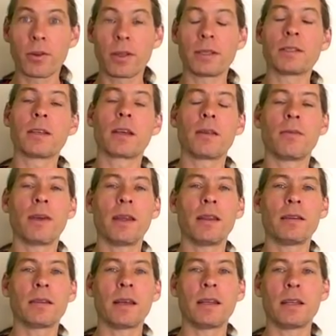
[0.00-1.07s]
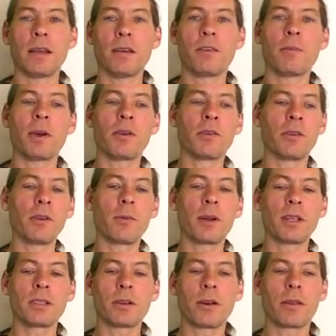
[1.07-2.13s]
this to convey these ideas, but you really want
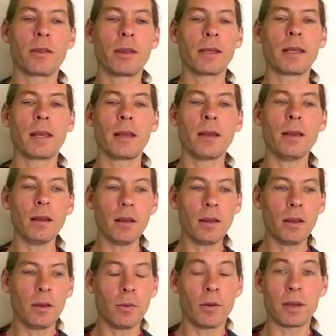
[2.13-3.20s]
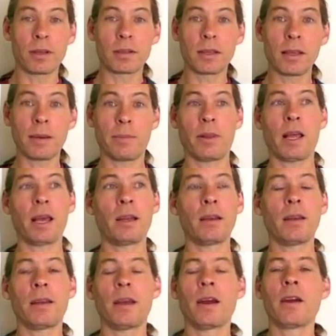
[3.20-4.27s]
to start thinking, when you see a planet
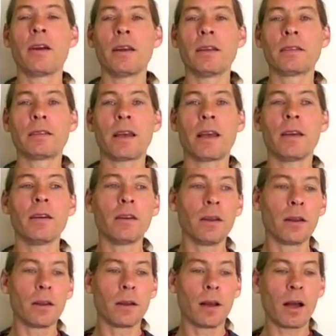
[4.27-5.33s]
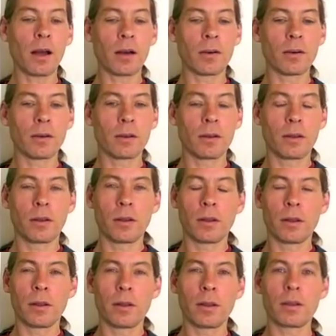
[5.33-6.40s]
in Aries, say, oh,
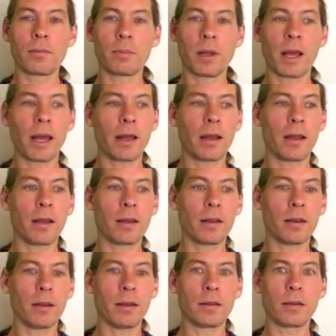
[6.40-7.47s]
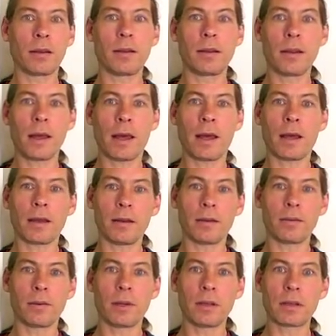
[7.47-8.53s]
this planet is in the head.
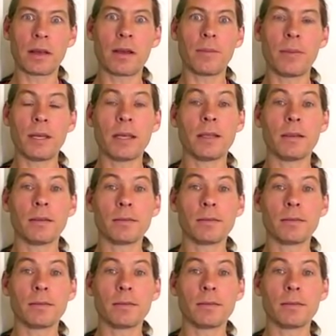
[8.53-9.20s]
What does that mean?